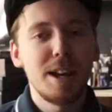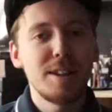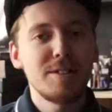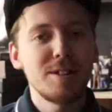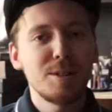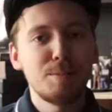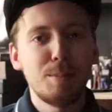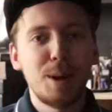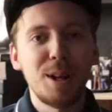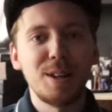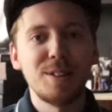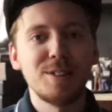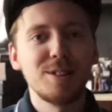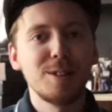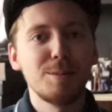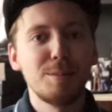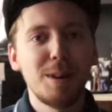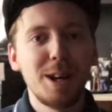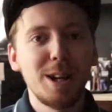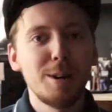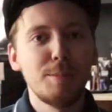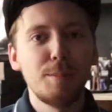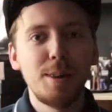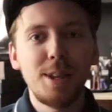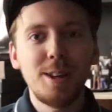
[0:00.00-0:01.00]
not sponsored
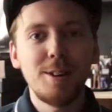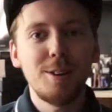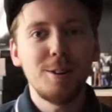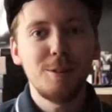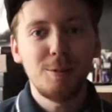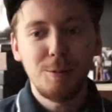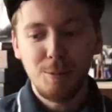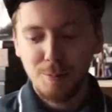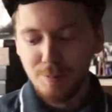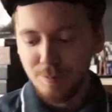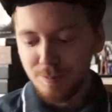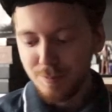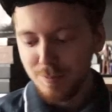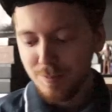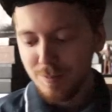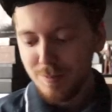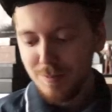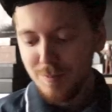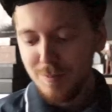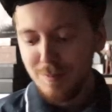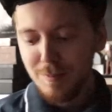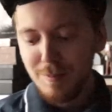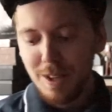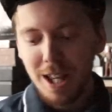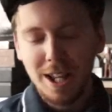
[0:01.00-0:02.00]
by Amigo.
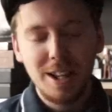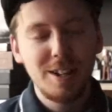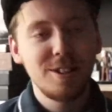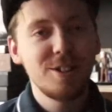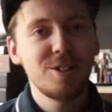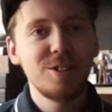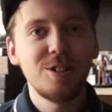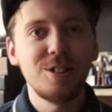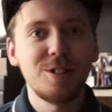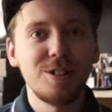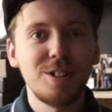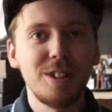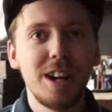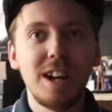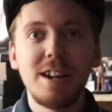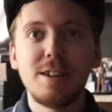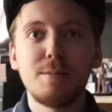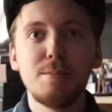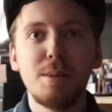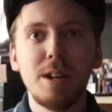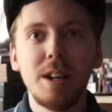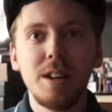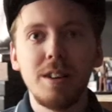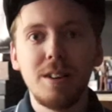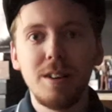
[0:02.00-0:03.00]
It's just nice
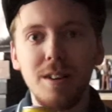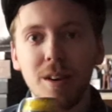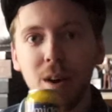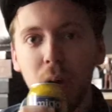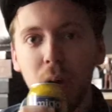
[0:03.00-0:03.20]
beer.